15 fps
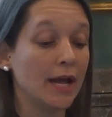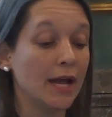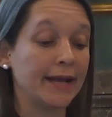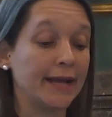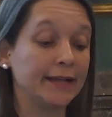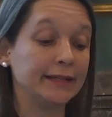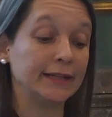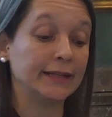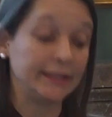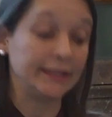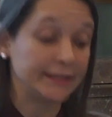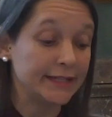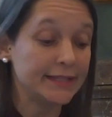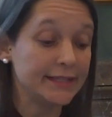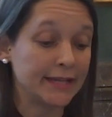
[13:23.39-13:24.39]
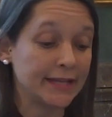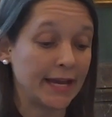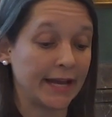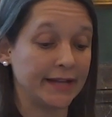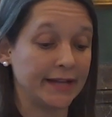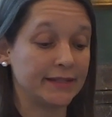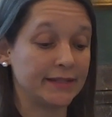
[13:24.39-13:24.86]
And in this
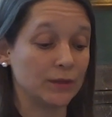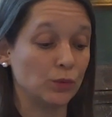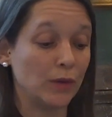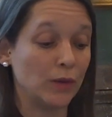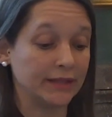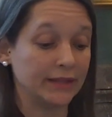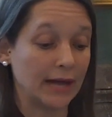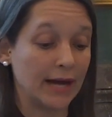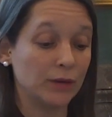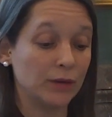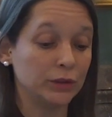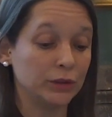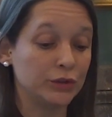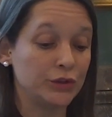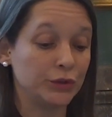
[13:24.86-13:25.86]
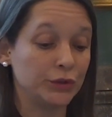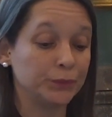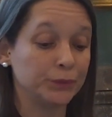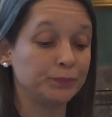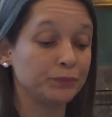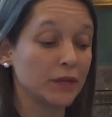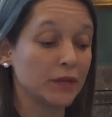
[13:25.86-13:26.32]
case, what I will
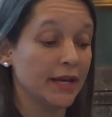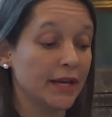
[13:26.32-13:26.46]
do